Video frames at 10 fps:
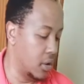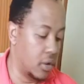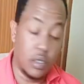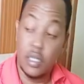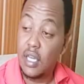
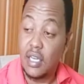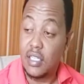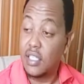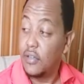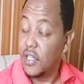Nigga
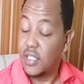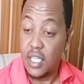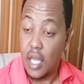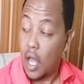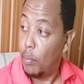doesn't even
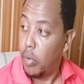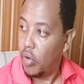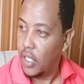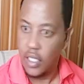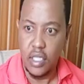see her
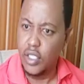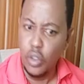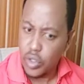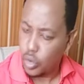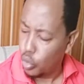body. He's
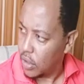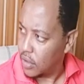used to it.